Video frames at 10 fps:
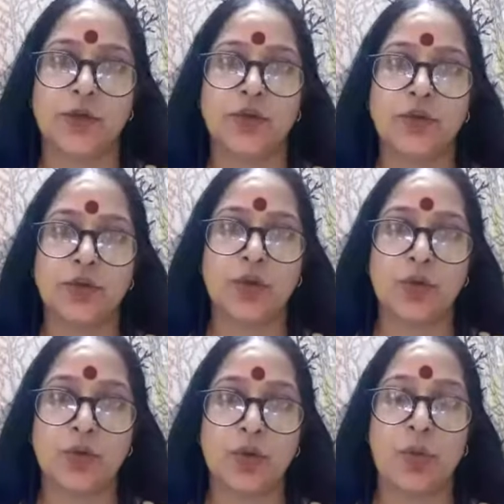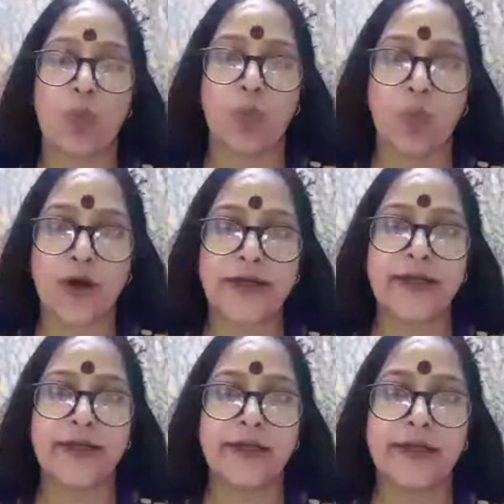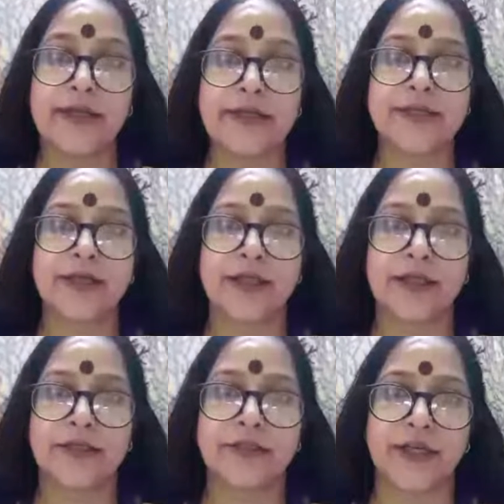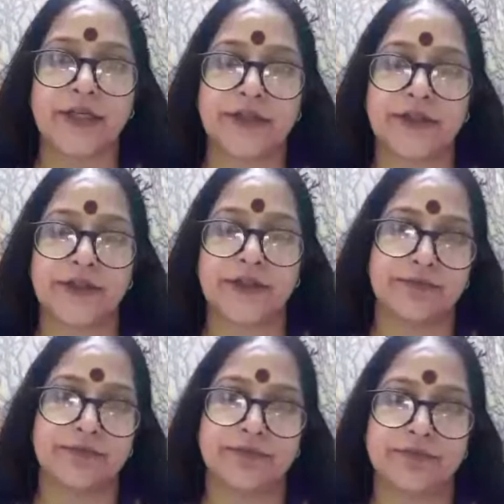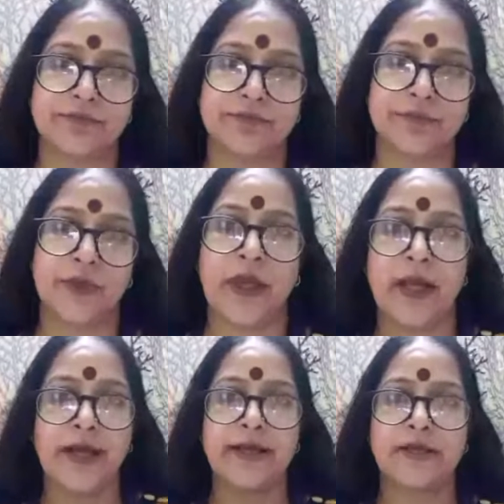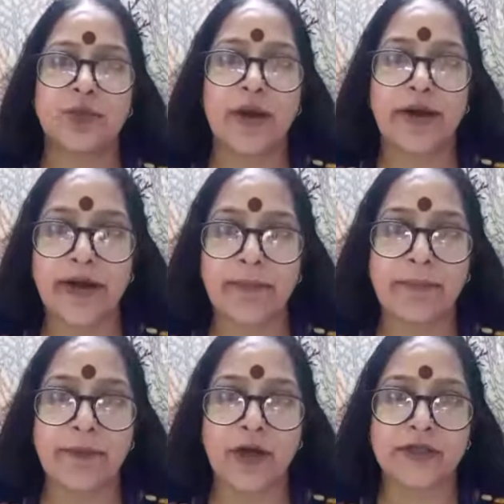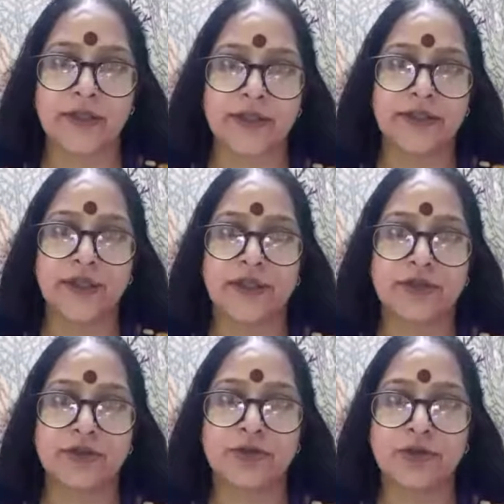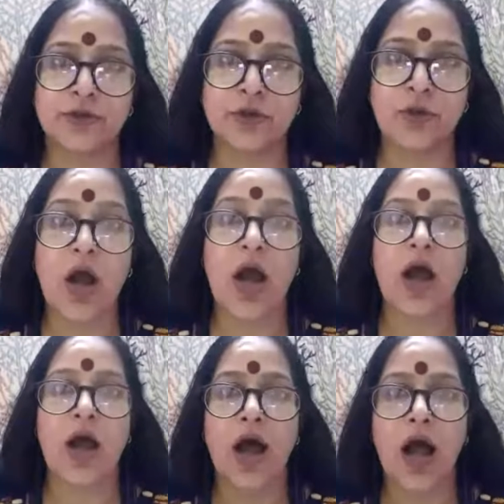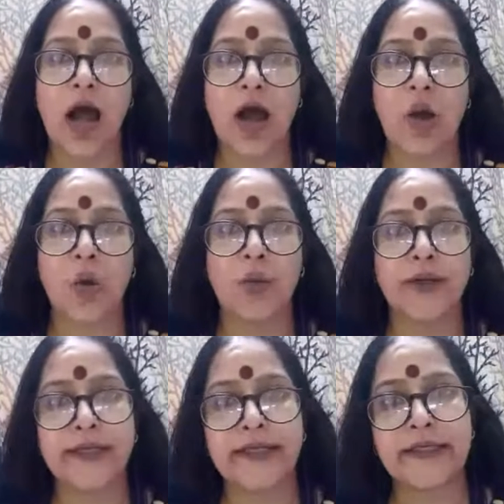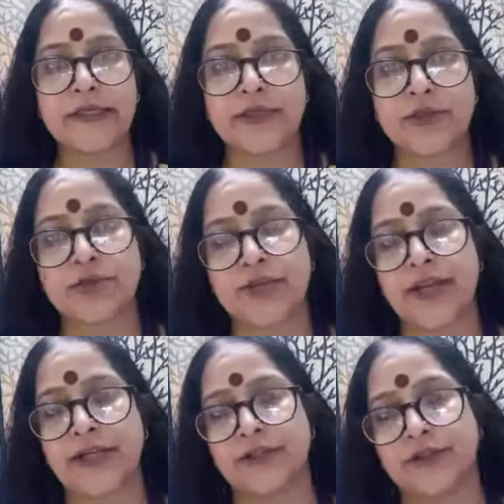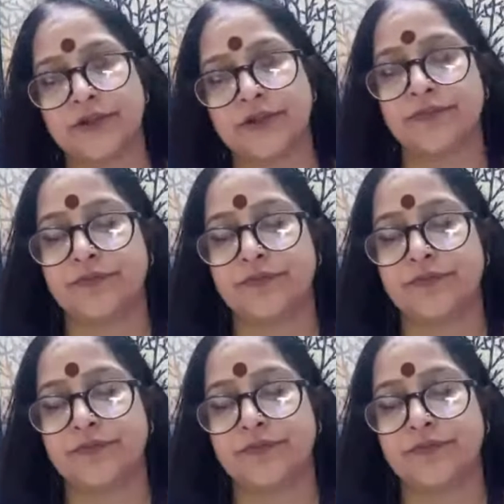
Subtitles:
to know what is the change. It is very important to know how is to change.